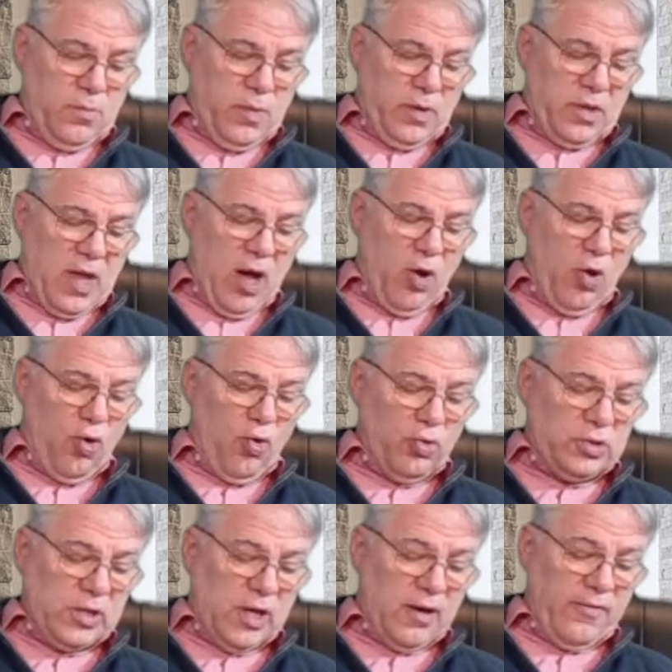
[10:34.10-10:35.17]
But thou,
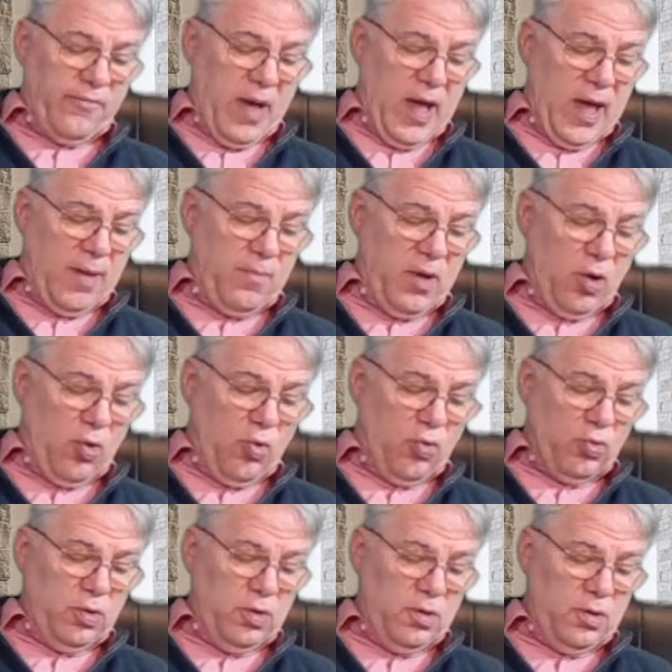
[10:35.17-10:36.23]
O Son of Man,
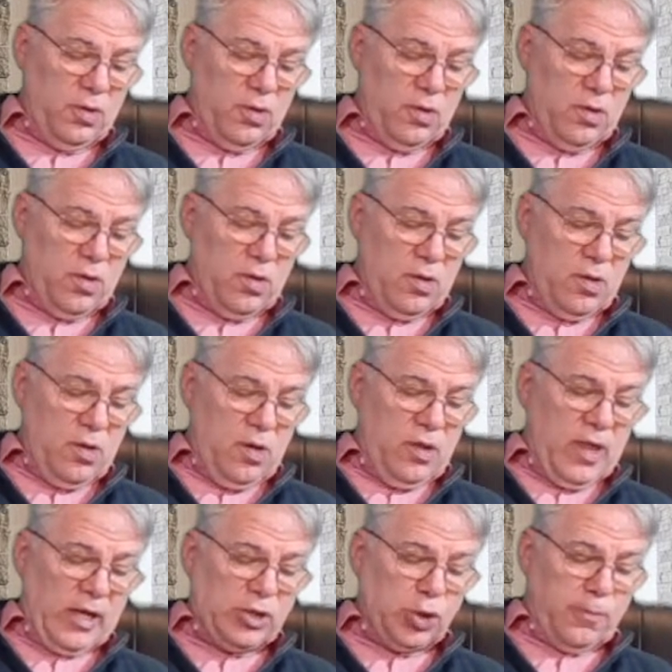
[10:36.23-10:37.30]
behold,
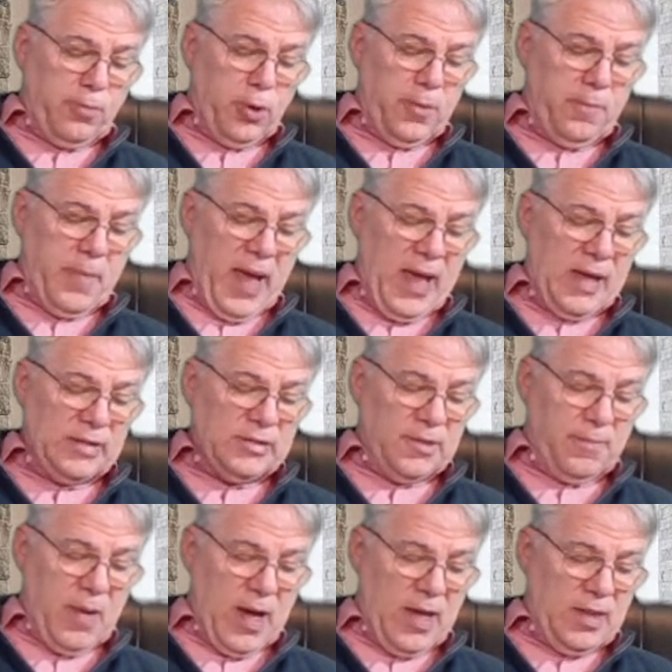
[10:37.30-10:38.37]
they shall put bands
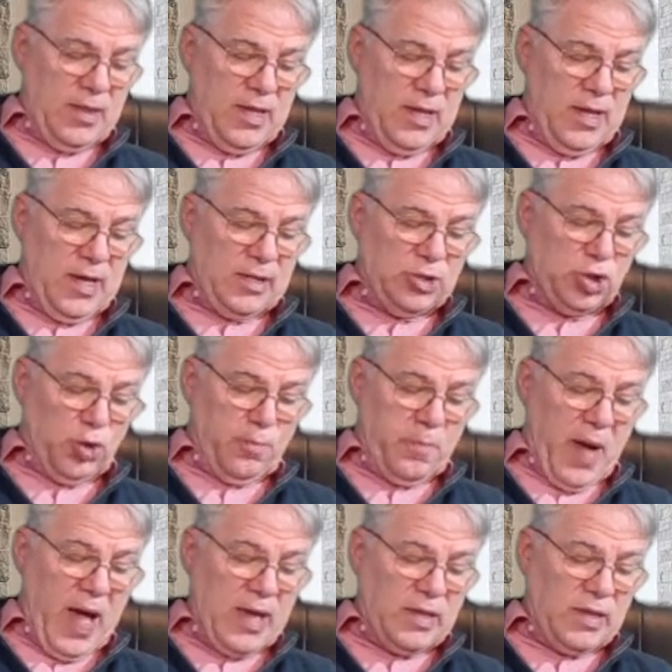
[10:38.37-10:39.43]
upon thee, and shall
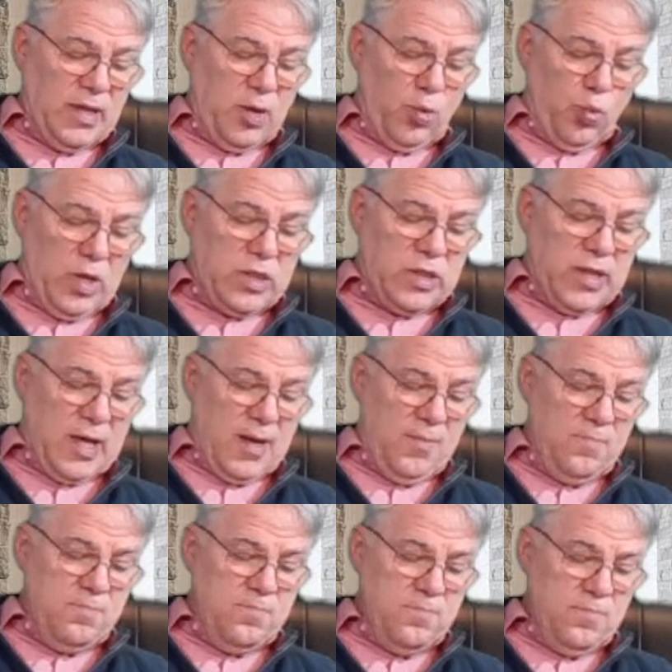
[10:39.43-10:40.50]
bind thee with
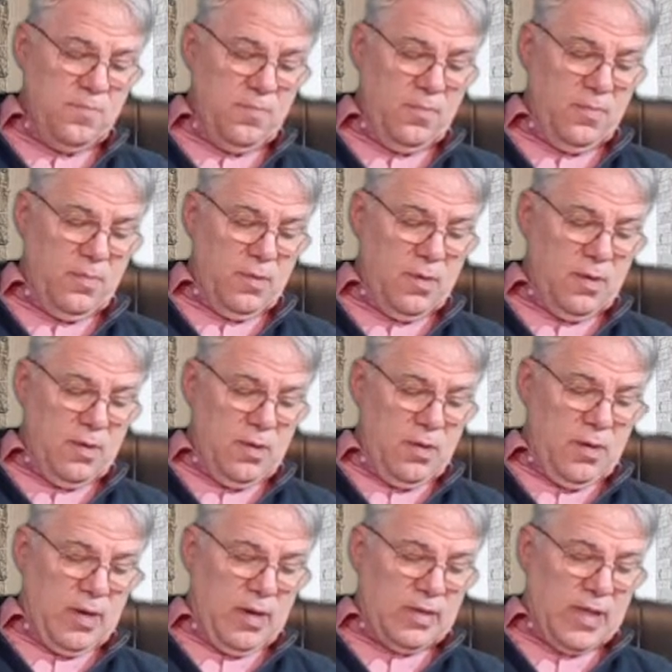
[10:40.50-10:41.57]
them,
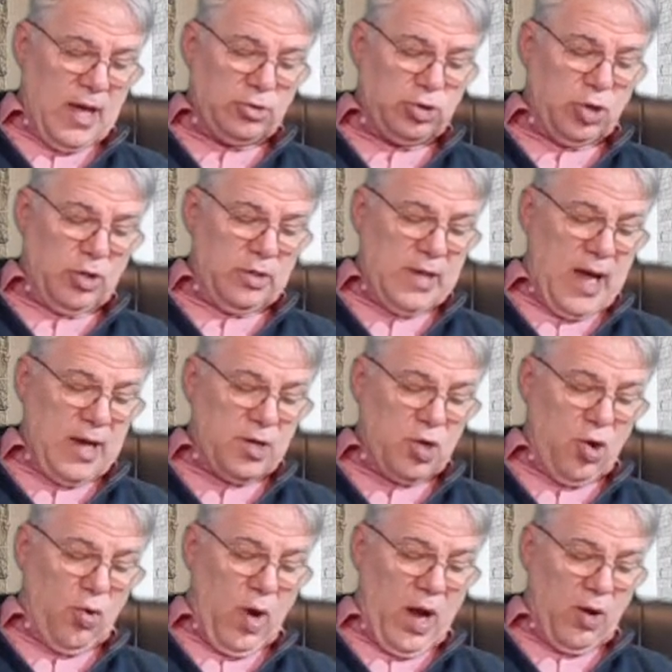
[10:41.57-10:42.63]
and thou shalt not
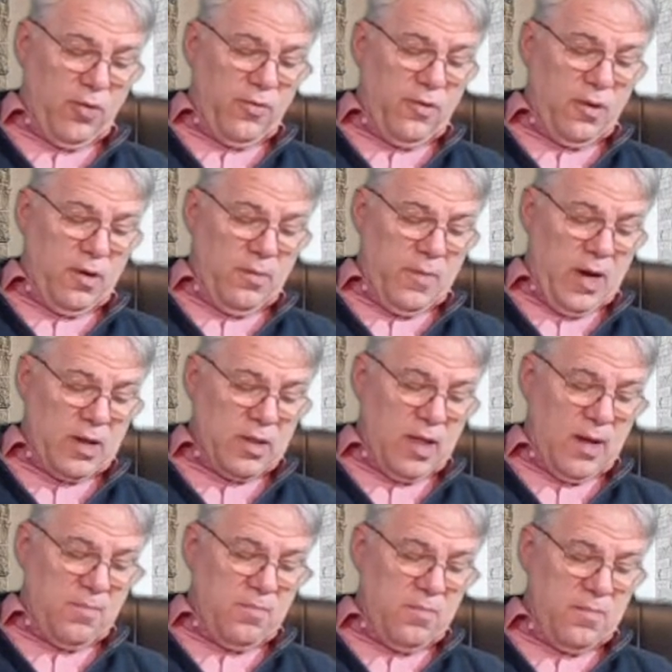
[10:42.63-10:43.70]
go out among
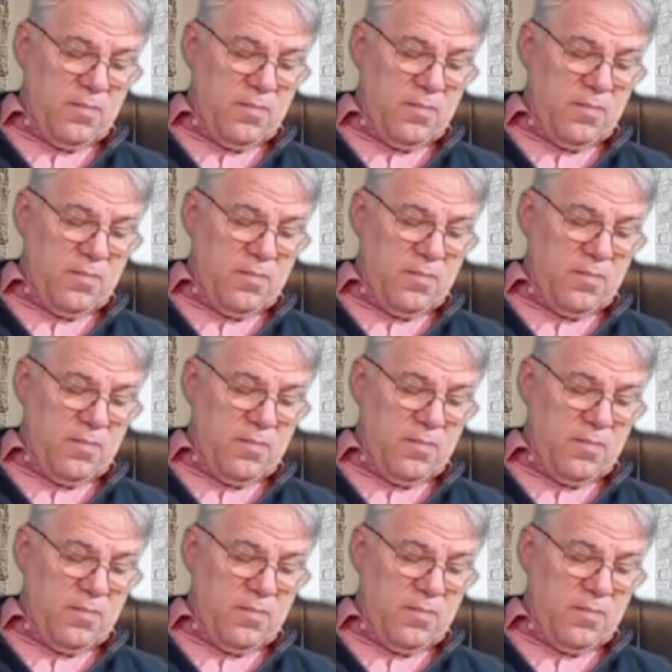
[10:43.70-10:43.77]
them.